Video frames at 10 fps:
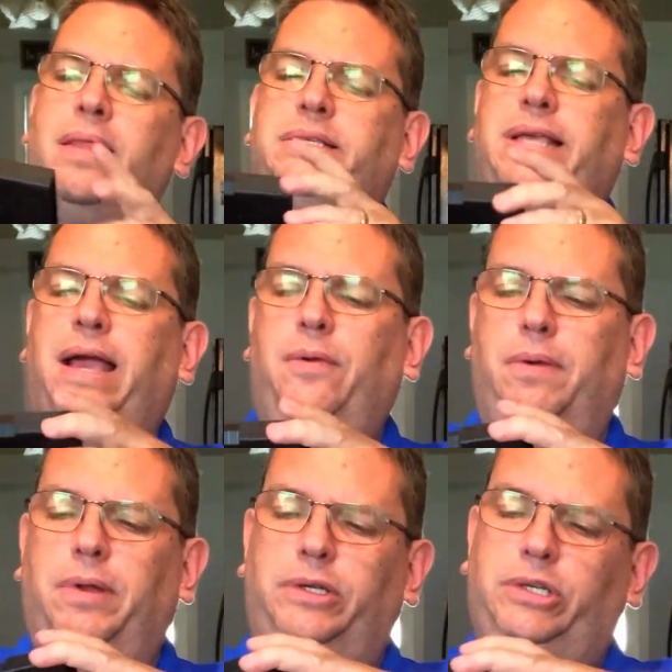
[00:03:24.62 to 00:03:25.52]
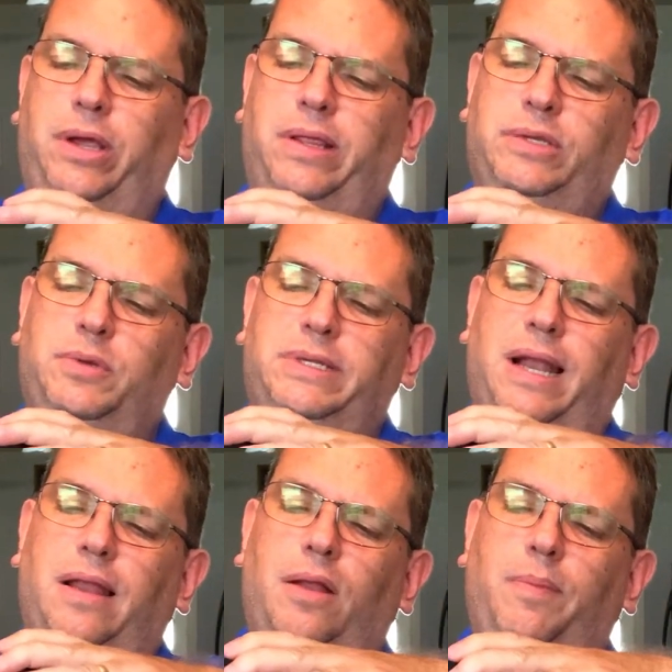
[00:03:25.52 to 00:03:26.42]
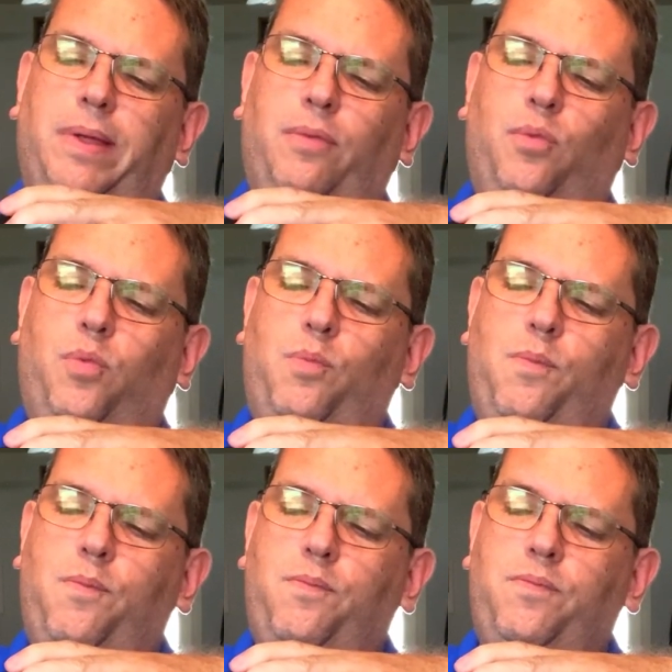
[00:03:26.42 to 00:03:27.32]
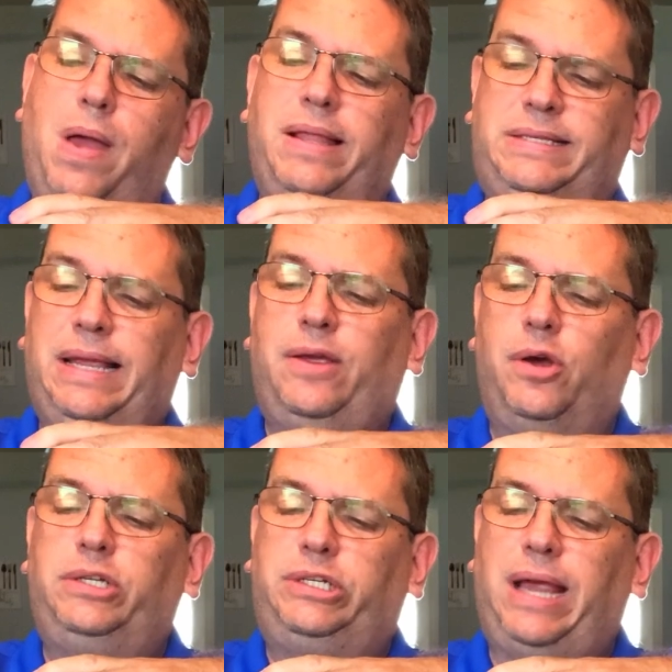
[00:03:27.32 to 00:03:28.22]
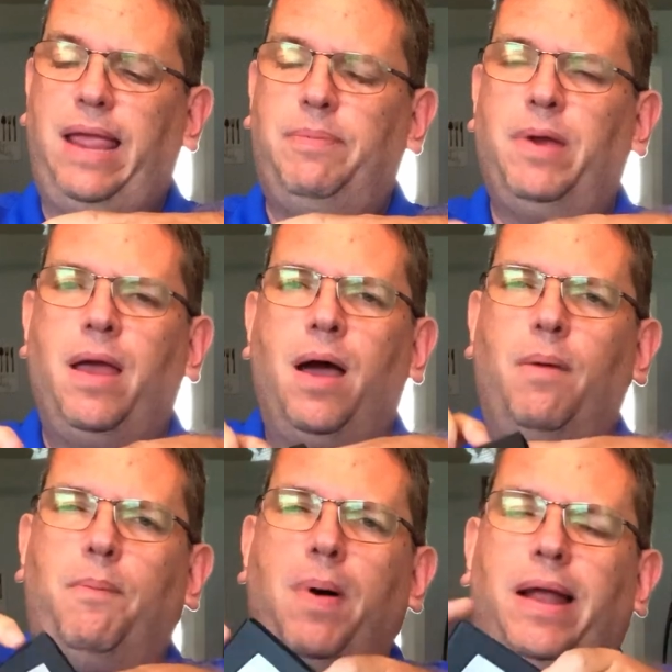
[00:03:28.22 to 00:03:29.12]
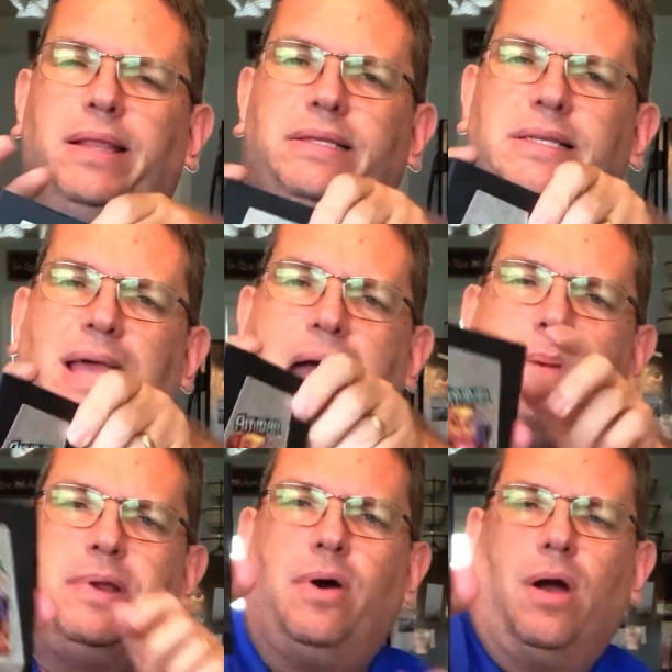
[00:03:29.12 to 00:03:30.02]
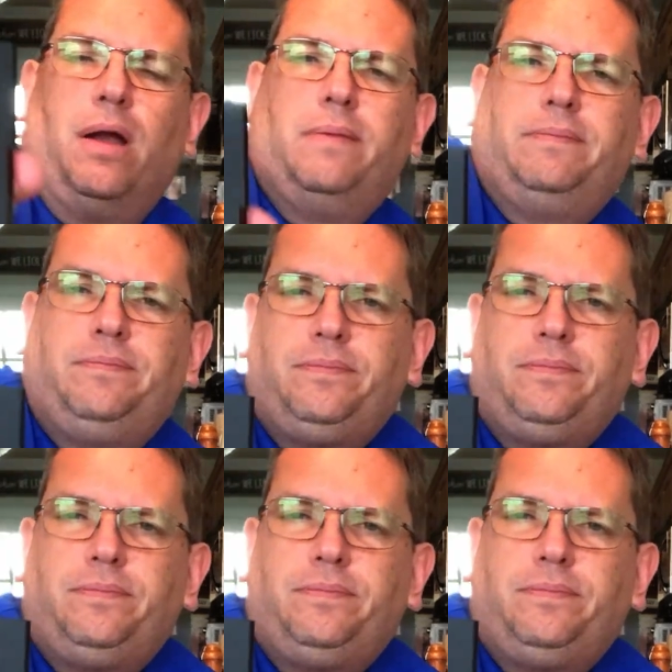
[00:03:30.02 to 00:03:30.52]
The second one I'm going to show you, this one's in a little bit, it's in good shape, but this is Amador